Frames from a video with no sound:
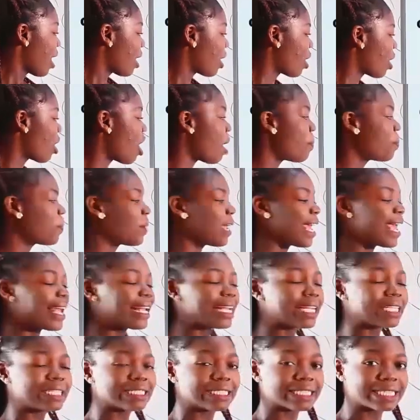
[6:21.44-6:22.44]

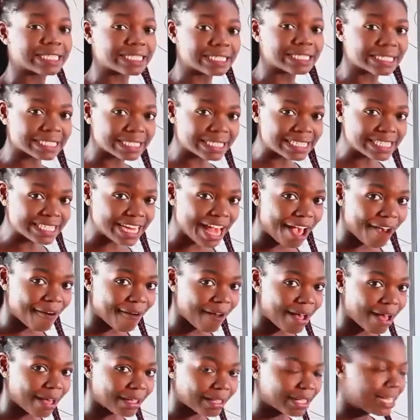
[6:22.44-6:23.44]
cupcake is 60
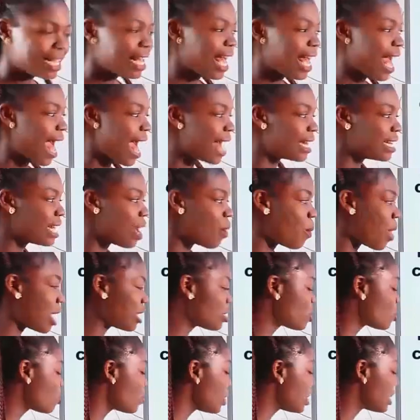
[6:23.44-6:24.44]
naira. And
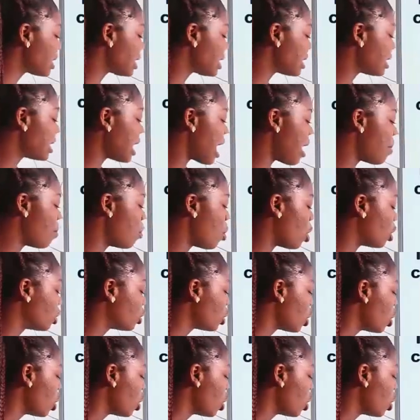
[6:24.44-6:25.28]
our sweet is how much?